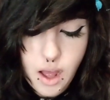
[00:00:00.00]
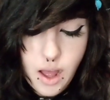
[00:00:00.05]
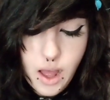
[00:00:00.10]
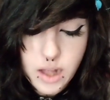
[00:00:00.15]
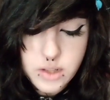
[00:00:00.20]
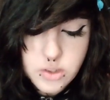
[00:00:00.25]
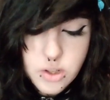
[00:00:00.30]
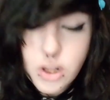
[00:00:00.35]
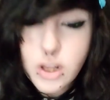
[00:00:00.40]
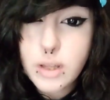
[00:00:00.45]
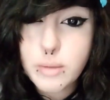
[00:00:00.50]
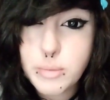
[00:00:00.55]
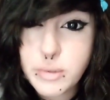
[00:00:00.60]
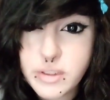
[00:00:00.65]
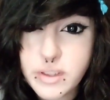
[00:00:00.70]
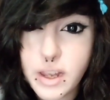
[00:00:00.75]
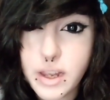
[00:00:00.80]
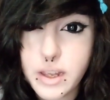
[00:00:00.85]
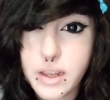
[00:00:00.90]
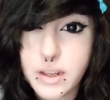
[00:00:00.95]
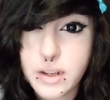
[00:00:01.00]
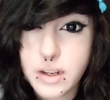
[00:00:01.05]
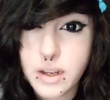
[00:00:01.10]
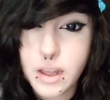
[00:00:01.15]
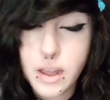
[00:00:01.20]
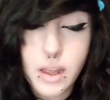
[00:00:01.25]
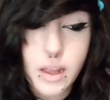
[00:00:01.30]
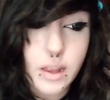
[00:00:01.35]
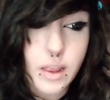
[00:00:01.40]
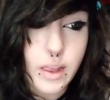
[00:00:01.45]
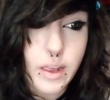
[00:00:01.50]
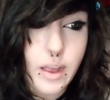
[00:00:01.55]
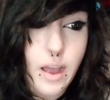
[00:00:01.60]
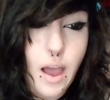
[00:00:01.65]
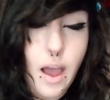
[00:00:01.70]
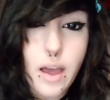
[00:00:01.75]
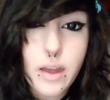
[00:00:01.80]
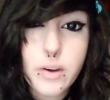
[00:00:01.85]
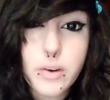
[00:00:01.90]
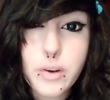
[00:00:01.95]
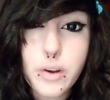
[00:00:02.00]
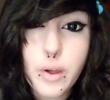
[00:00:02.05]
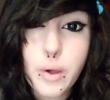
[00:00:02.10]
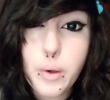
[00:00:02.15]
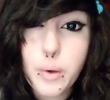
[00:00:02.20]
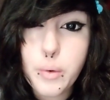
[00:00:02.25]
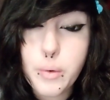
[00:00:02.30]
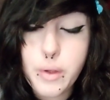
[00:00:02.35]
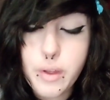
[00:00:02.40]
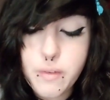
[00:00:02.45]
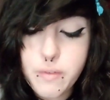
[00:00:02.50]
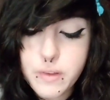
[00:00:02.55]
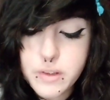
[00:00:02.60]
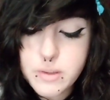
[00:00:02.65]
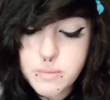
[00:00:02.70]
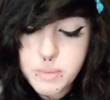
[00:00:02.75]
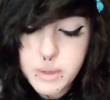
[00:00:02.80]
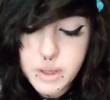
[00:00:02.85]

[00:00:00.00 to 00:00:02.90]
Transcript: That's all I'm saying. Like, I don't know if it's